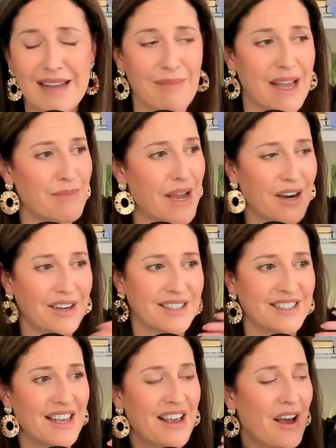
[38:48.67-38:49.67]
My parents
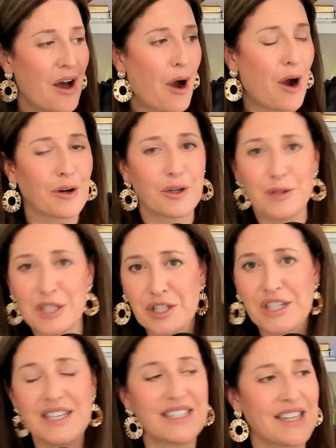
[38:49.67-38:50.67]
are
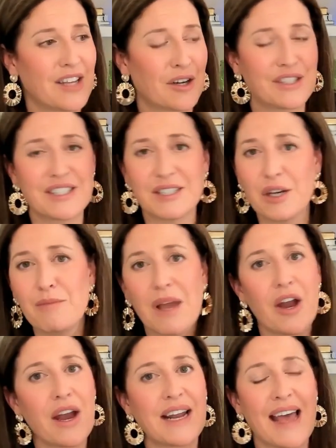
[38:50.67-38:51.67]
Christians and they're still
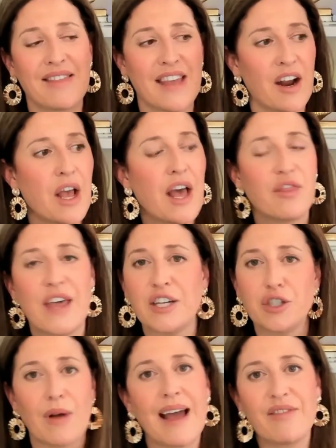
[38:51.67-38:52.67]
married and they
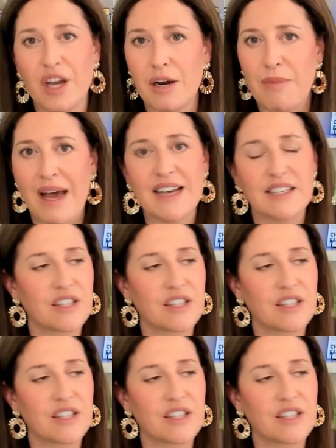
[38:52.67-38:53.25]
tried their best.